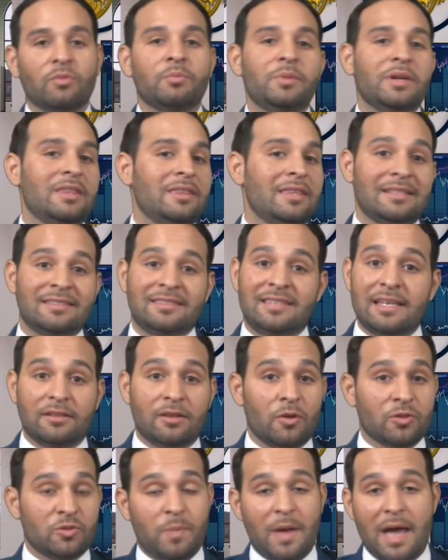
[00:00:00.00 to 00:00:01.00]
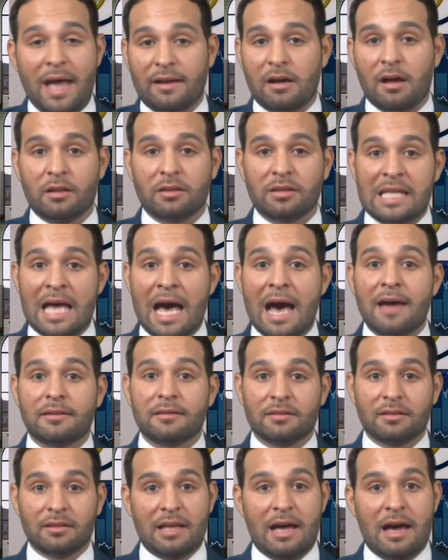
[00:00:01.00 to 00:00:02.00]
But this thing goes back a
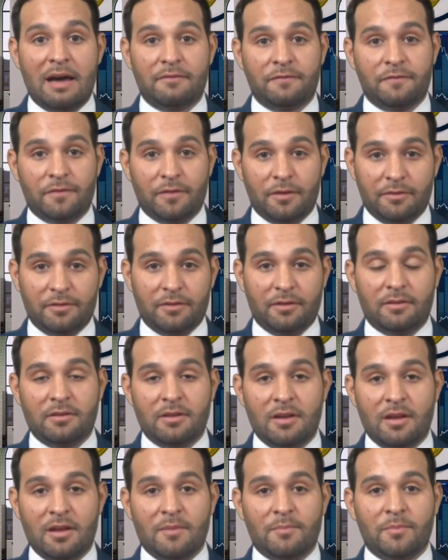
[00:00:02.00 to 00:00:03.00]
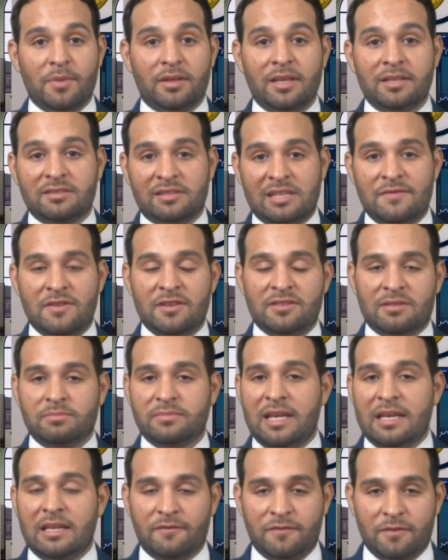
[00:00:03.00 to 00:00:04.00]
lot further. But let's give you some
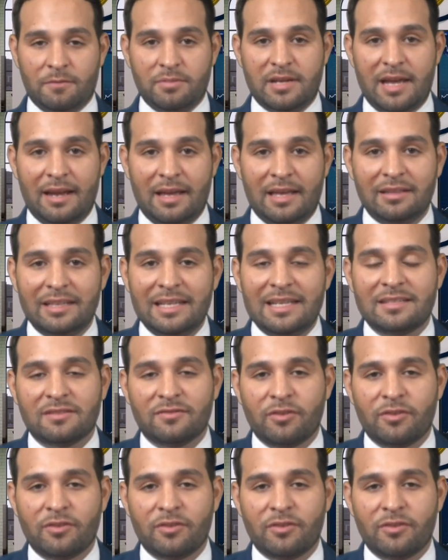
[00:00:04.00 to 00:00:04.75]
data from at least